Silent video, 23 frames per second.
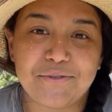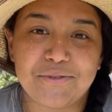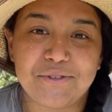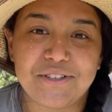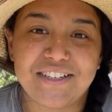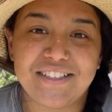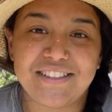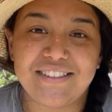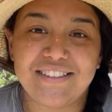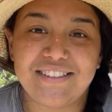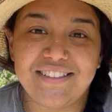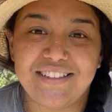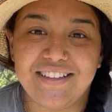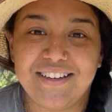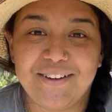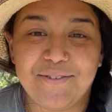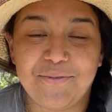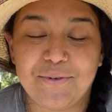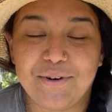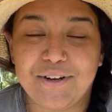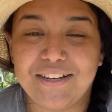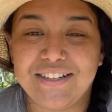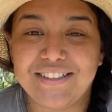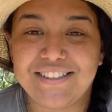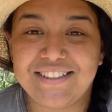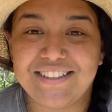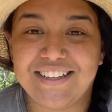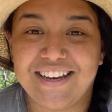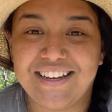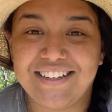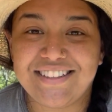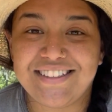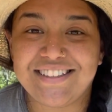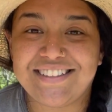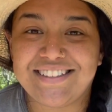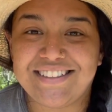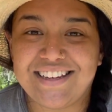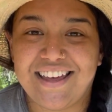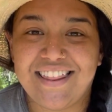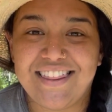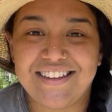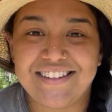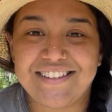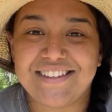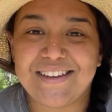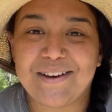will get to see what it's like to set
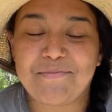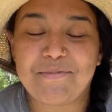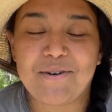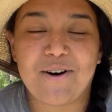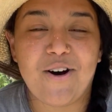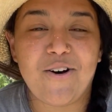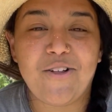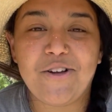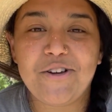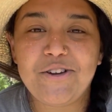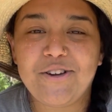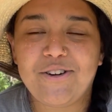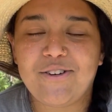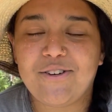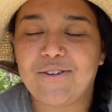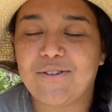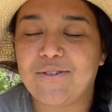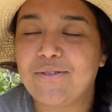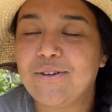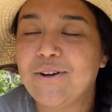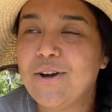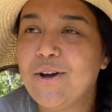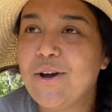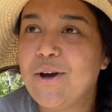this up all on your own